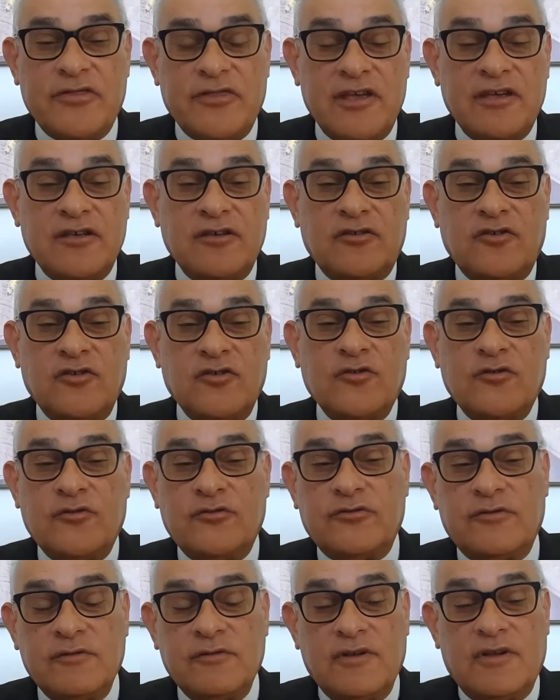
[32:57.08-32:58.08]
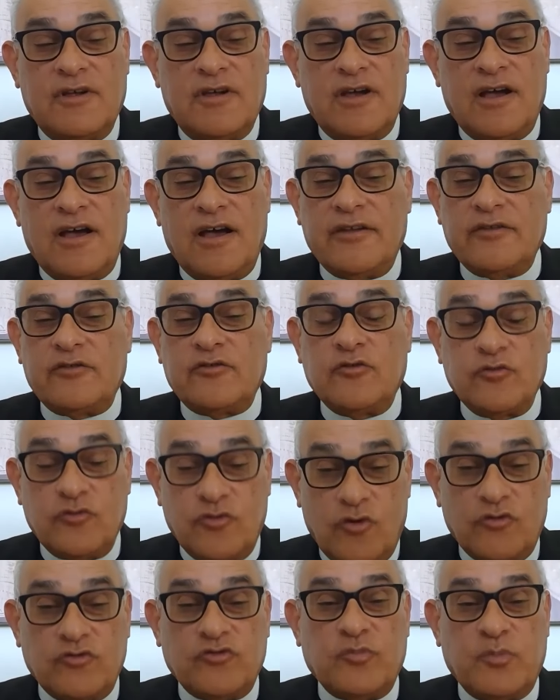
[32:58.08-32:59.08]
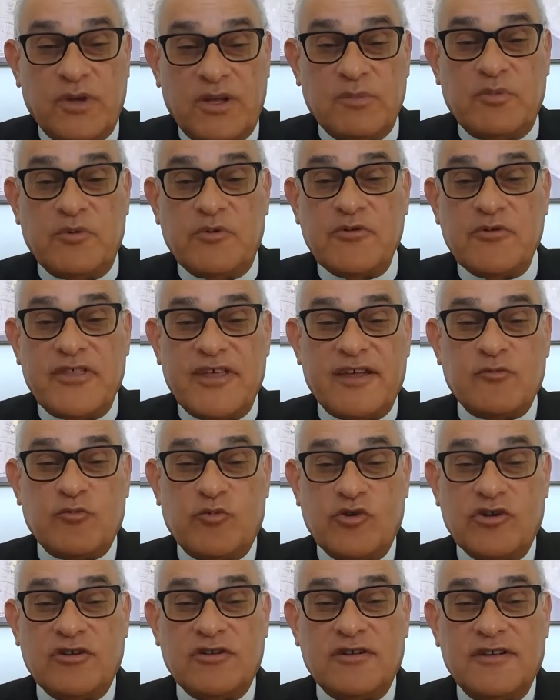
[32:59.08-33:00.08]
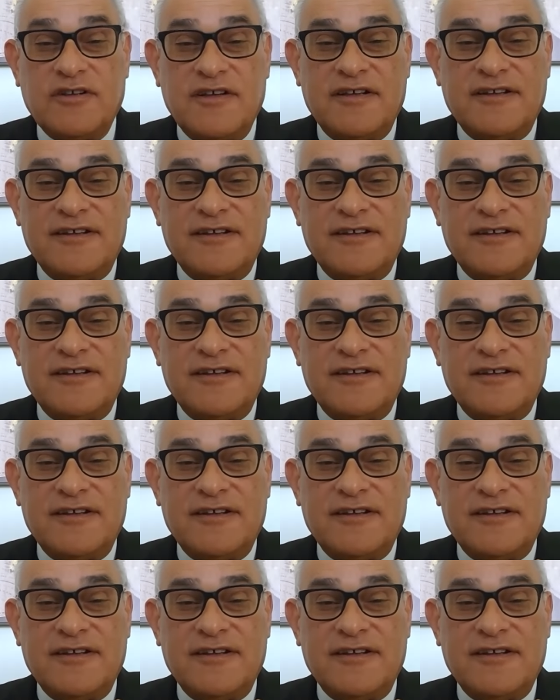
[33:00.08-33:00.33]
thank you to those people that will